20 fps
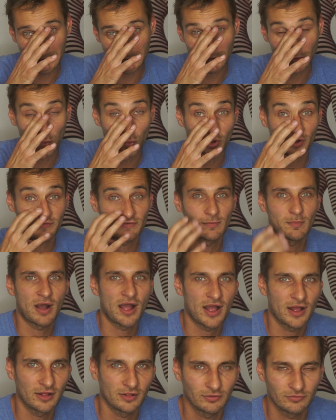quarter of a
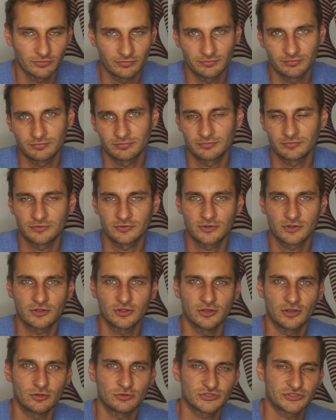mile
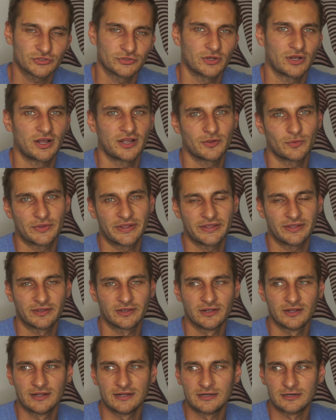close to a highway.
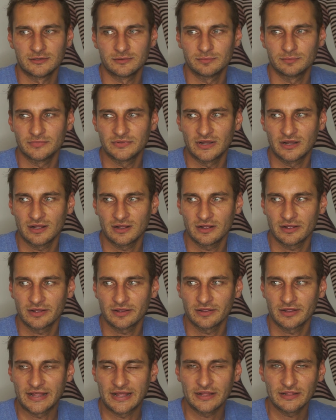
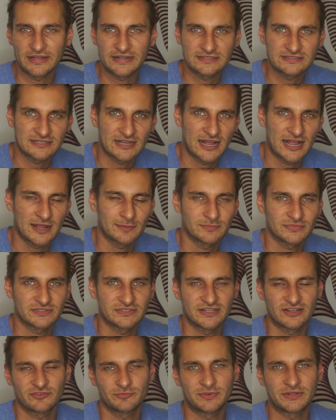LA Times,
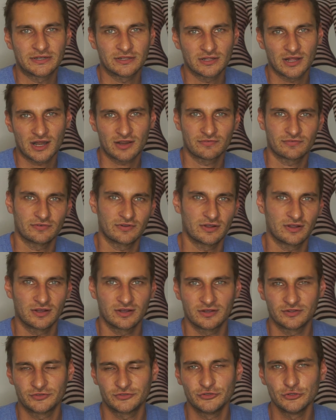there have been a lot
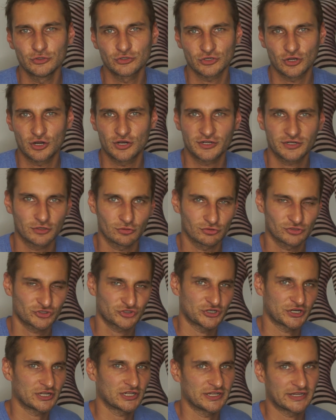of news articles
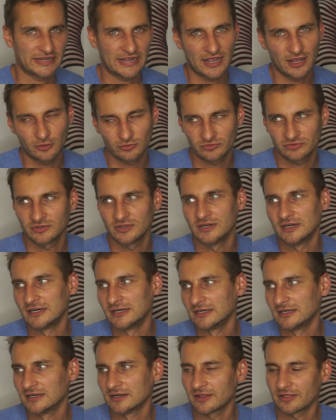trickling out
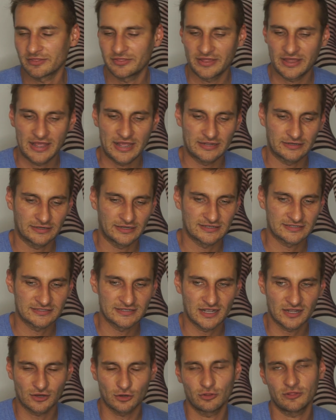that it's
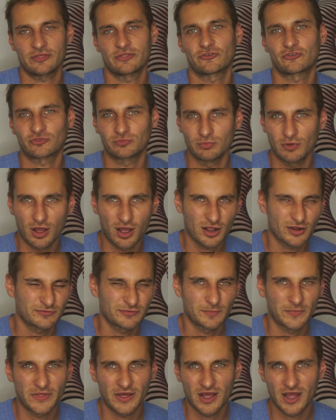not only the smog
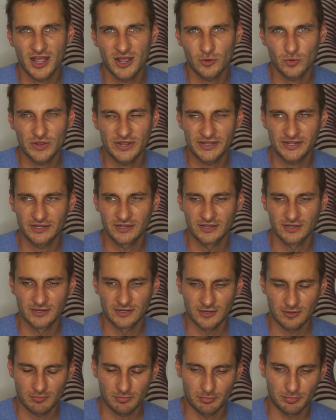from the highway,
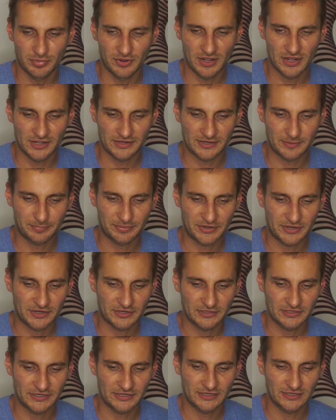but
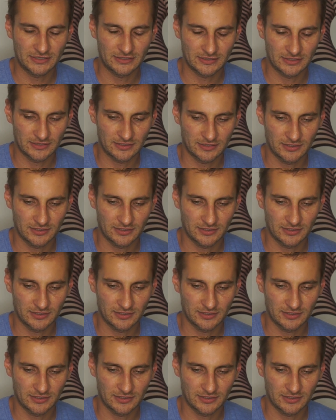apparently